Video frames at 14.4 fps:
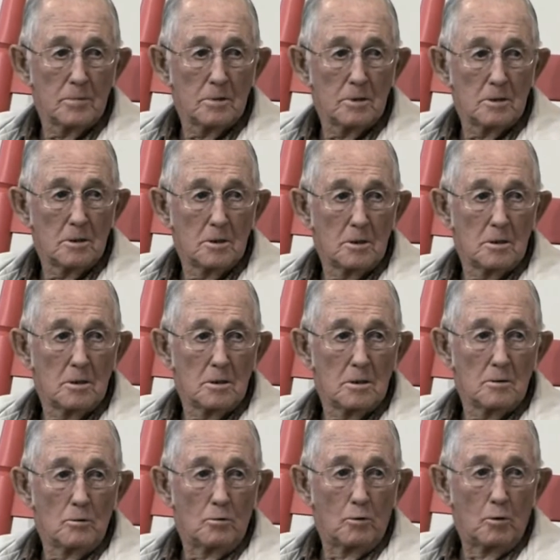Right.
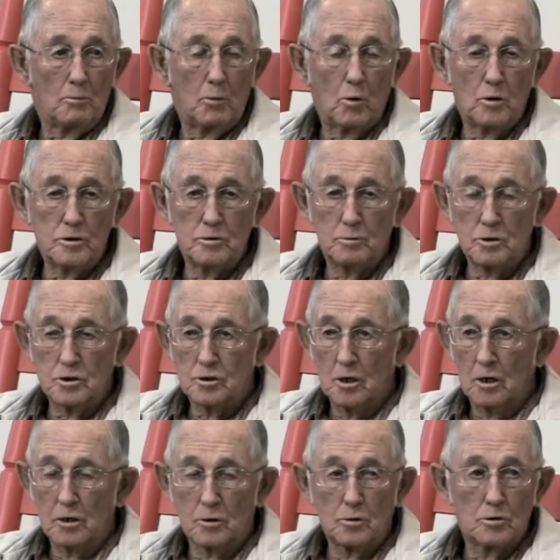When we boys, would
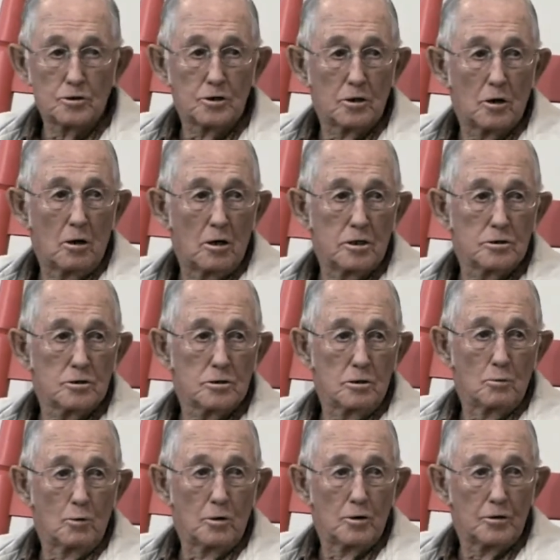slide across the ice
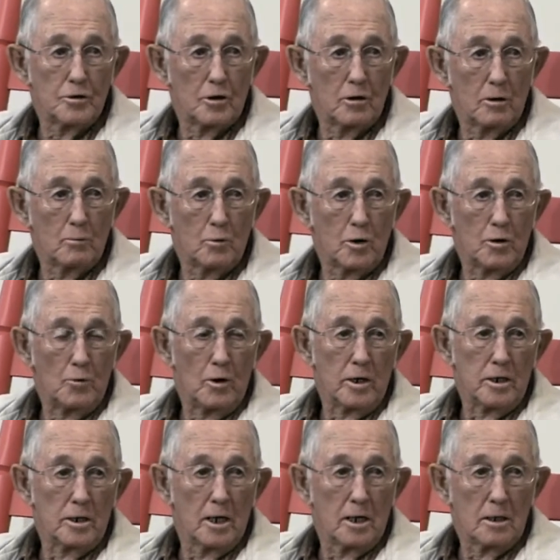in the wintertime where it
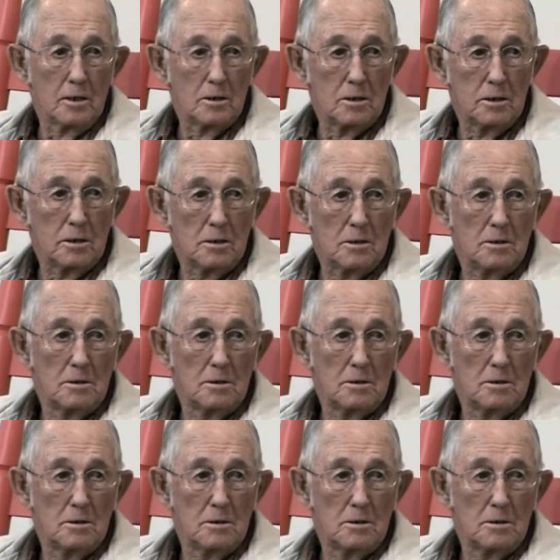rained that night